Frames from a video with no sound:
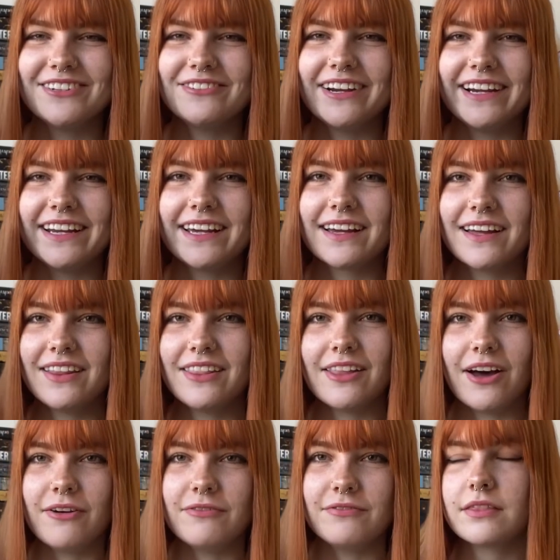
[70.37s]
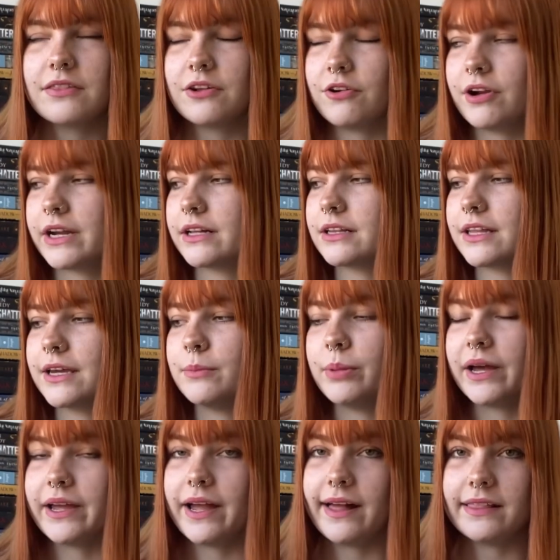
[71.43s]
reading Love Theoretically
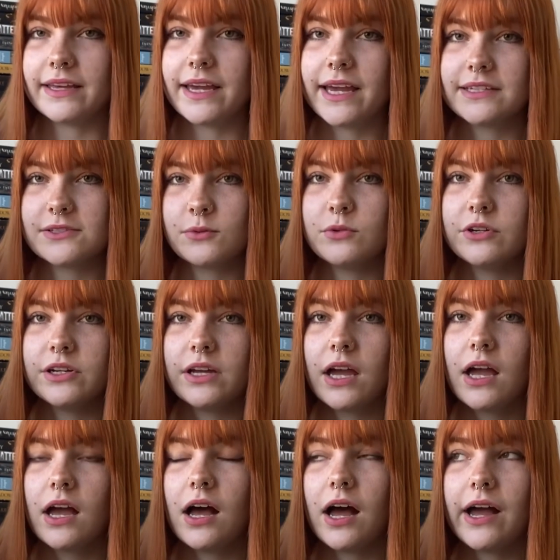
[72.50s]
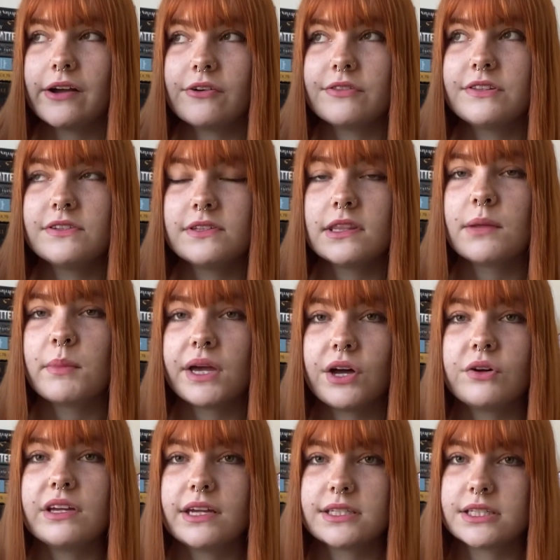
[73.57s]
by Hazelwood. I got this in the mail
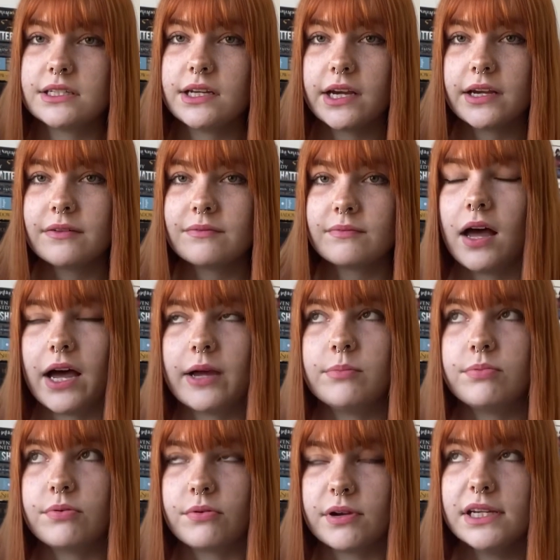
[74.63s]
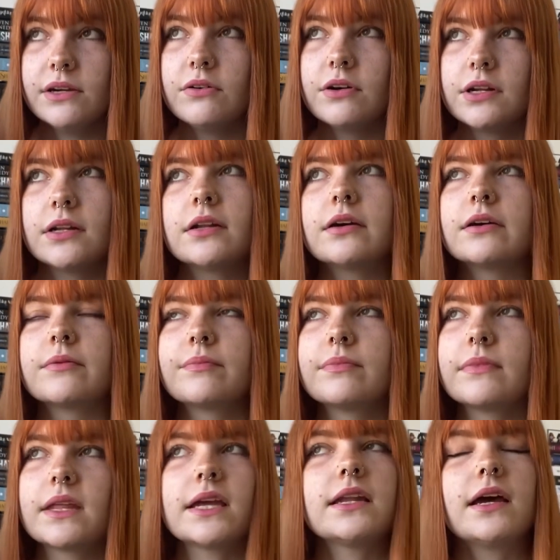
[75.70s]
yesterday. I pre-ordered it
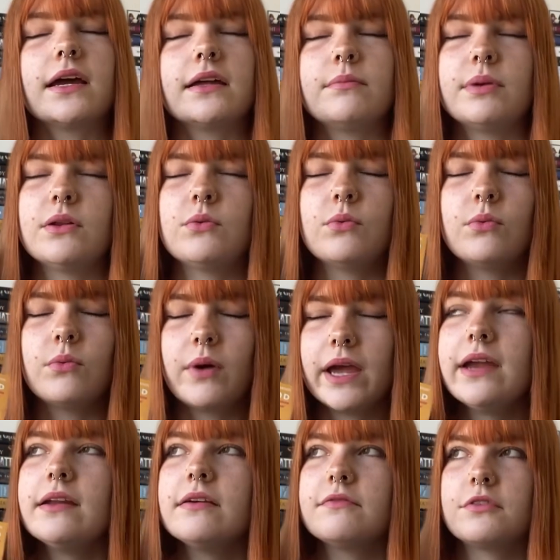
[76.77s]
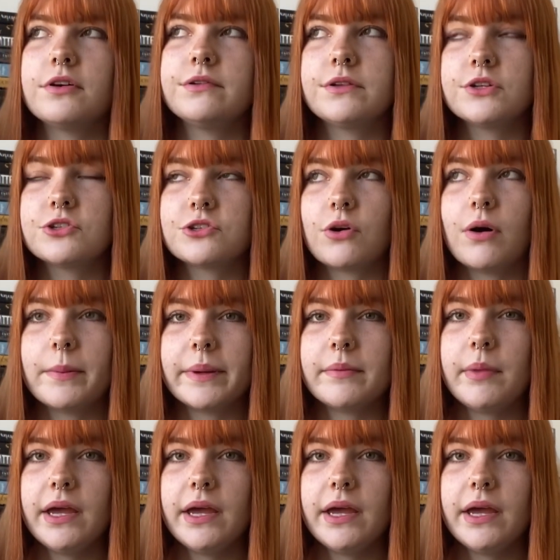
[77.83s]
and I had been waiting for it to show up at my